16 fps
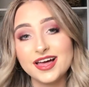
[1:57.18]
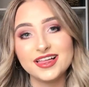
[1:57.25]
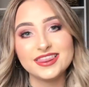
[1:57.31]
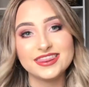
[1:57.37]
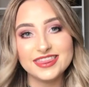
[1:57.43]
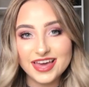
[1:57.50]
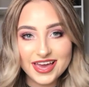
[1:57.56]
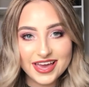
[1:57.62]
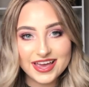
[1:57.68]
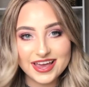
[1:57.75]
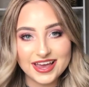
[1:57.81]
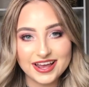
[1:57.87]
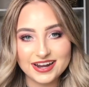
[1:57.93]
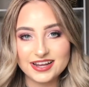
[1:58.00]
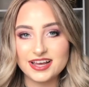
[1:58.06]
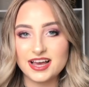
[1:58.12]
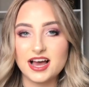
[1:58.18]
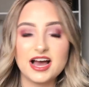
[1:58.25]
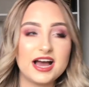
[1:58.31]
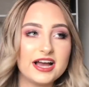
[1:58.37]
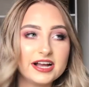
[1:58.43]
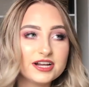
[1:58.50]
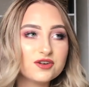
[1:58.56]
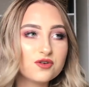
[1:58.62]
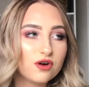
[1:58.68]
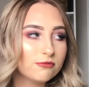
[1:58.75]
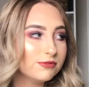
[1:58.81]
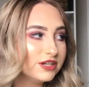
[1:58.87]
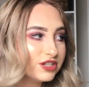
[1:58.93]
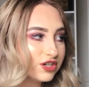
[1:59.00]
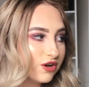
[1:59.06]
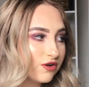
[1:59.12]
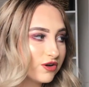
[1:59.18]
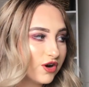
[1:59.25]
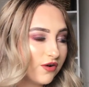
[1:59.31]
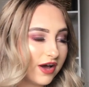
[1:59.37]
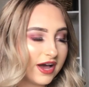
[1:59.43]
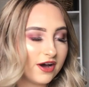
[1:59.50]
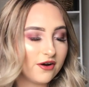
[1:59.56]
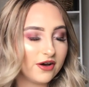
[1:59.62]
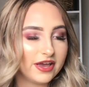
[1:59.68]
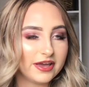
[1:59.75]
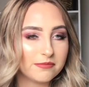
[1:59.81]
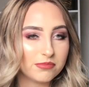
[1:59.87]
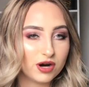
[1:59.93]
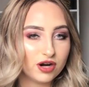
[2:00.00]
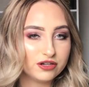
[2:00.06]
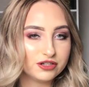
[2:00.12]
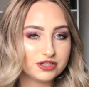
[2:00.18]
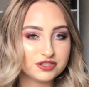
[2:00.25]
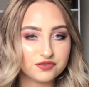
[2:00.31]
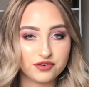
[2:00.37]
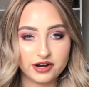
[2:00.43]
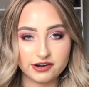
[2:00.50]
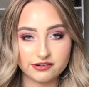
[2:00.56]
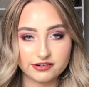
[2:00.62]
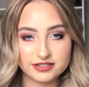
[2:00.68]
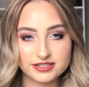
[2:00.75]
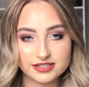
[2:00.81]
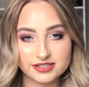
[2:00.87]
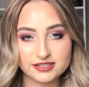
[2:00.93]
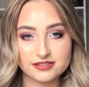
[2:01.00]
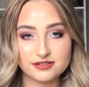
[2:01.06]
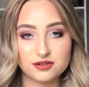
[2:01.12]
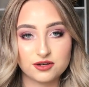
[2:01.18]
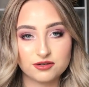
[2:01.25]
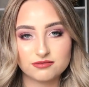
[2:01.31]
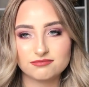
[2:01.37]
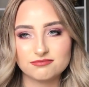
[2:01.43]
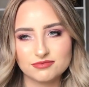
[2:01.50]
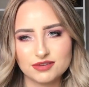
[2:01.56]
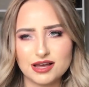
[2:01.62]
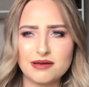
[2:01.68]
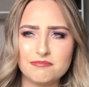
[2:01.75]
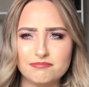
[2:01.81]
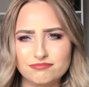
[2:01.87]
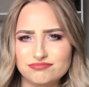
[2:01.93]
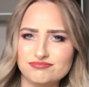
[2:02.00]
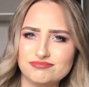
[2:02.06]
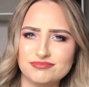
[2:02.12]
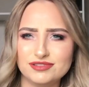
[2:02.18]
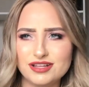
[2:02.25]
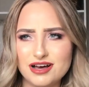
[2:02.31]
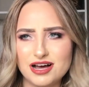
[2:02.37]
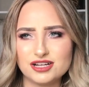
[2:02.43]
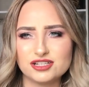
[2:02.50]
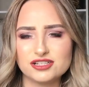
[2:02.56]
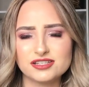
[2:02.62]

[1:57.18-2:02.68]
then I normally don't go out and purchase fragrances a um, lot